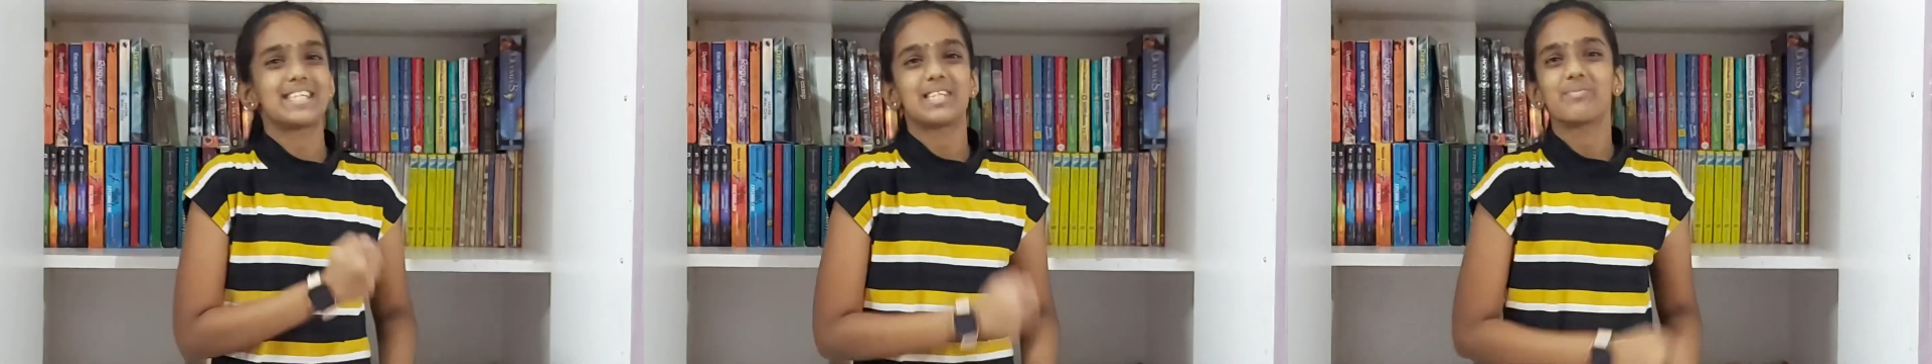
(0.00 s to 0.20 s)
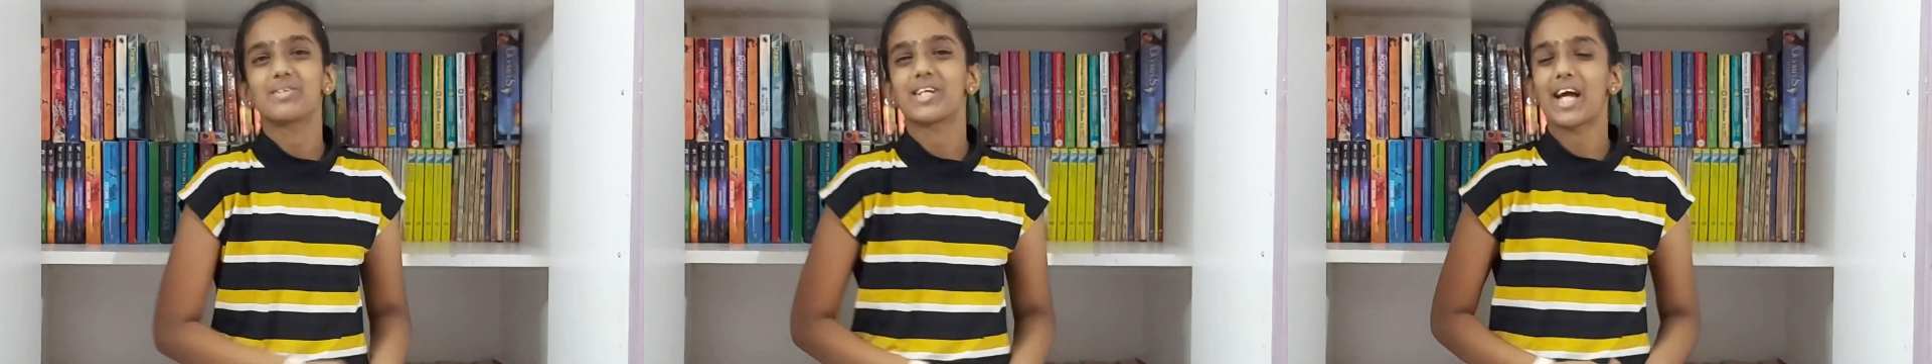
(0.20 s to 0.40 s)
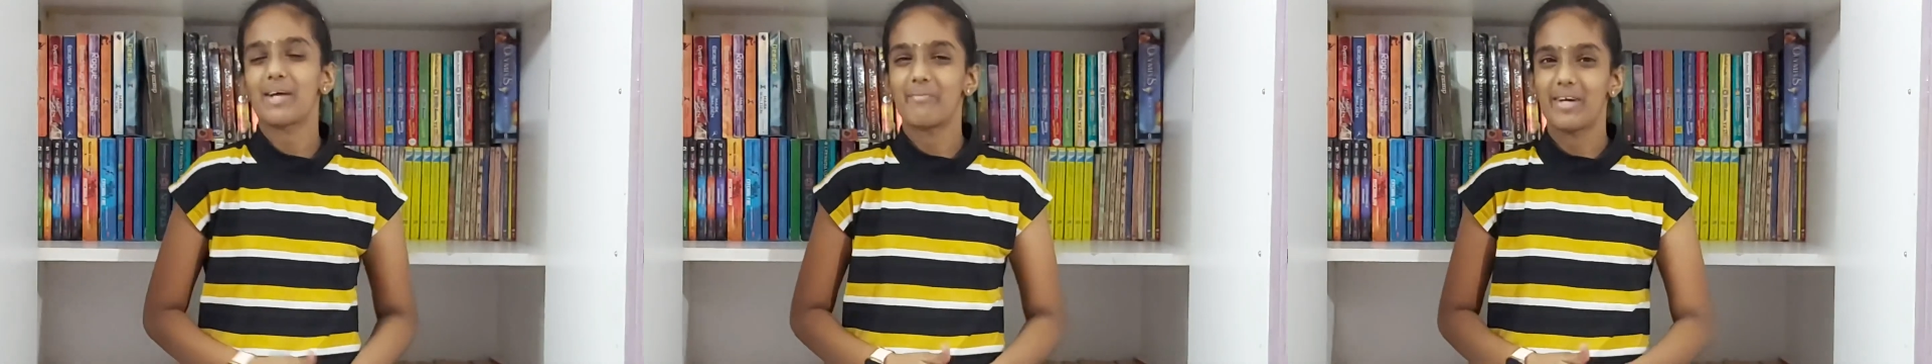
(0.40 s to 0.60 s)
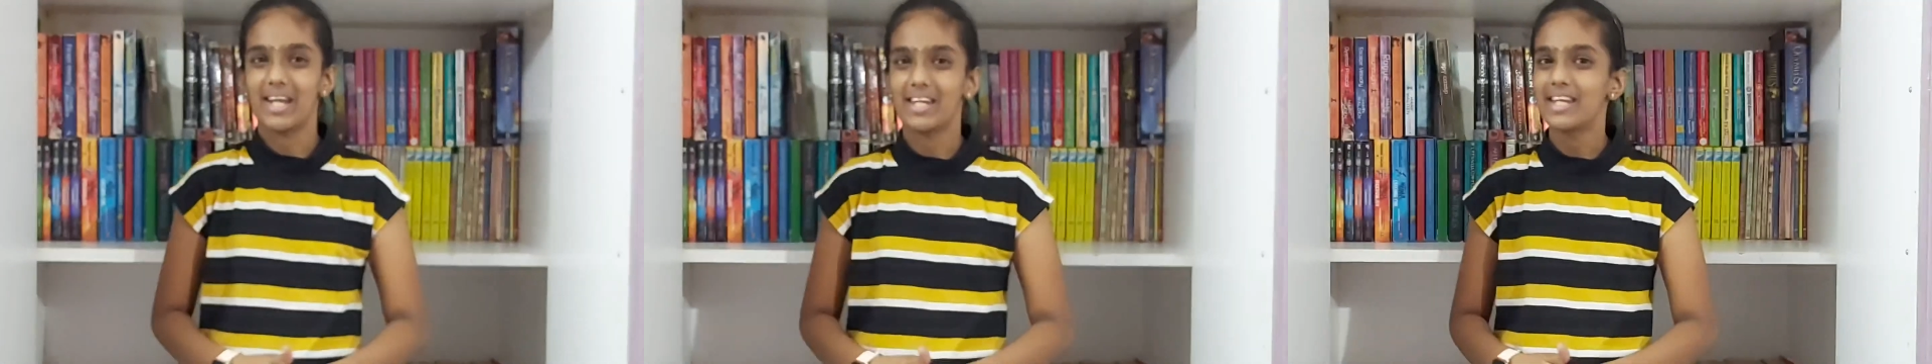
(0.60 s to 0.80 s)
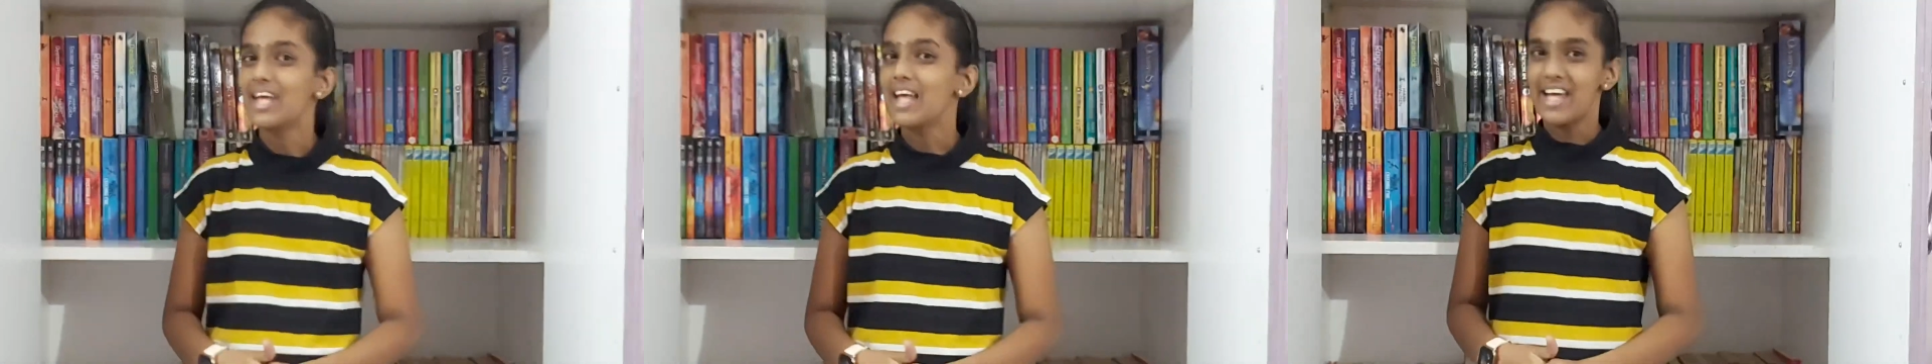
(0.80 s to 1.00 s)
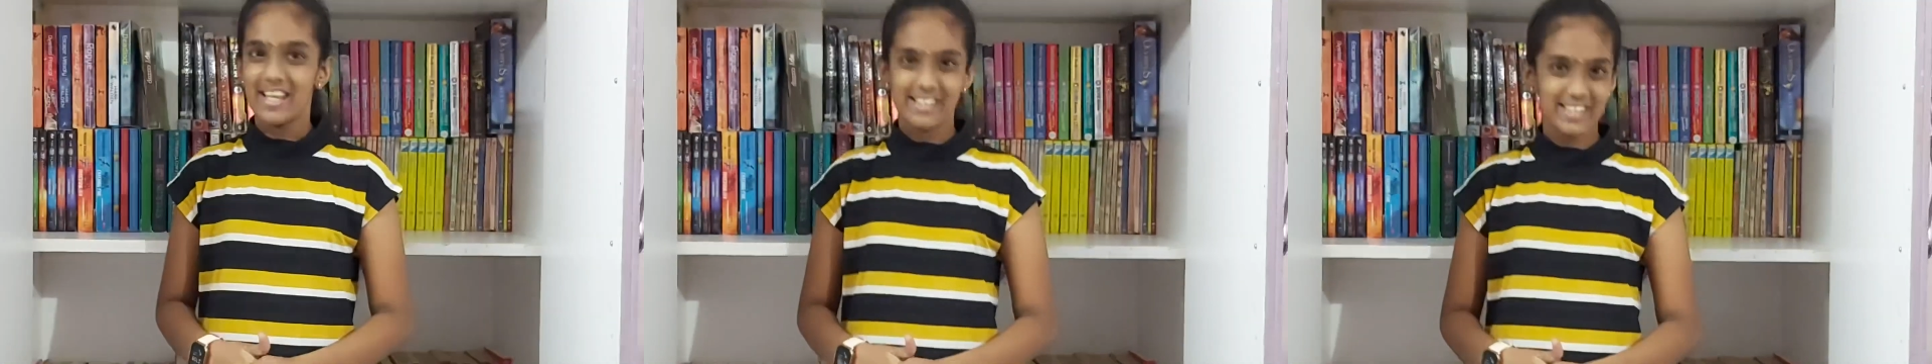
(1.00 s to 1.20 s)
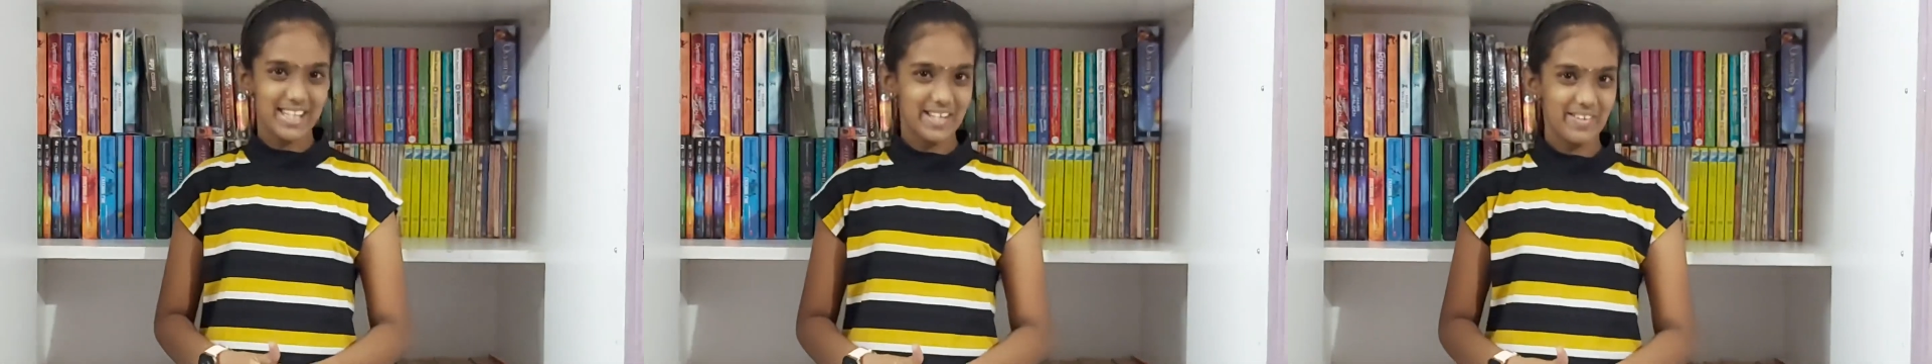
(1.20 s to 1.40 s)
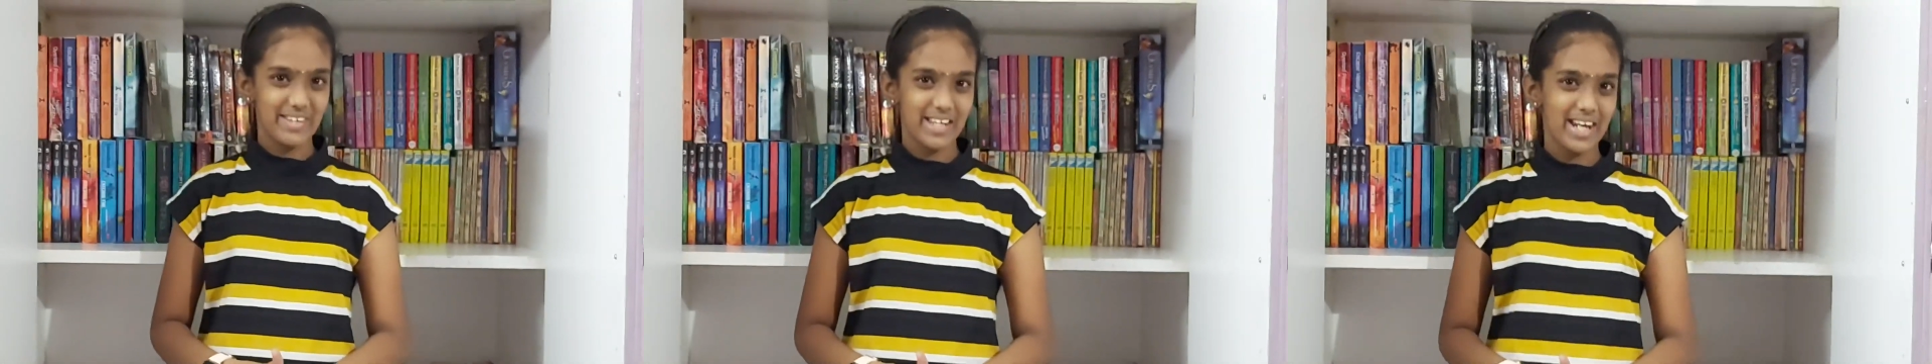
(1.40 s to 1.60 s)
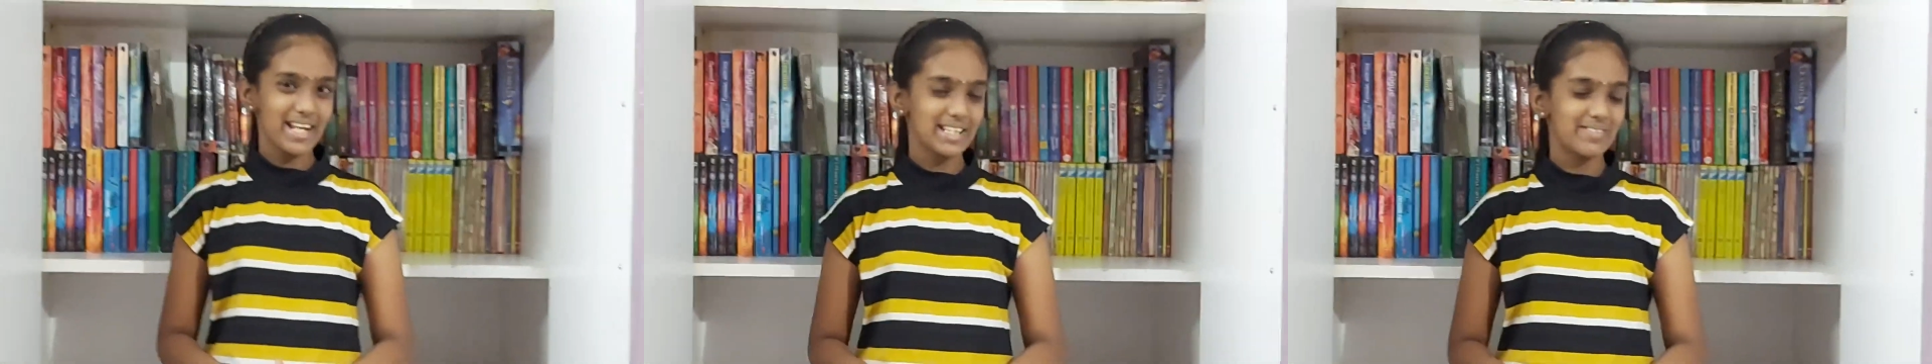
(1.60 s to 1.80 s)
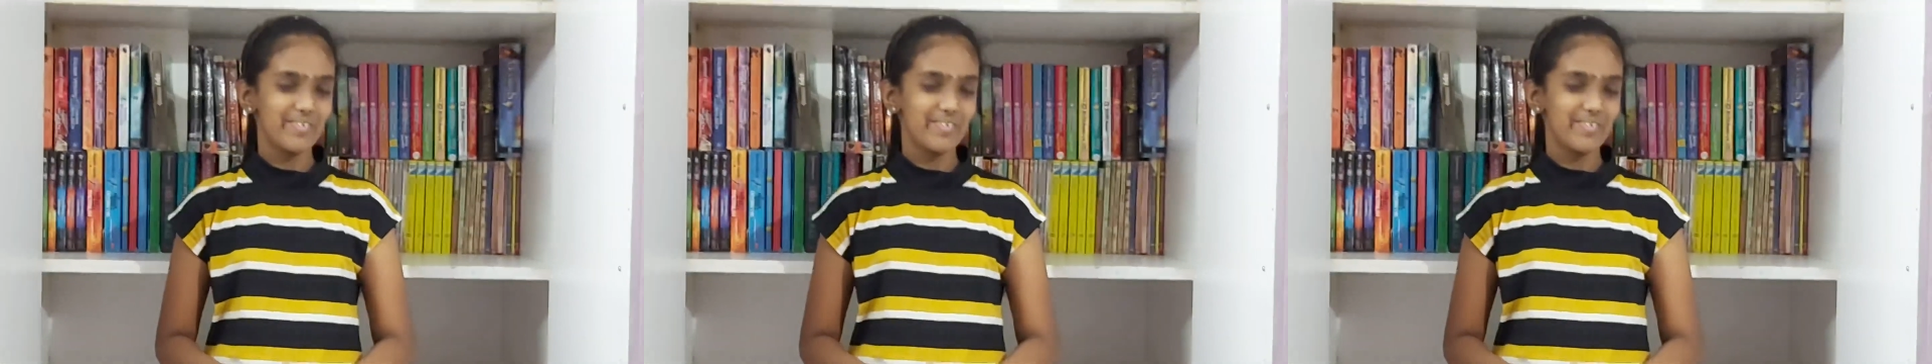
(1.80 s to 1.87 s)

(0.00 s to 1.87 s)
subscribe button. See you in the next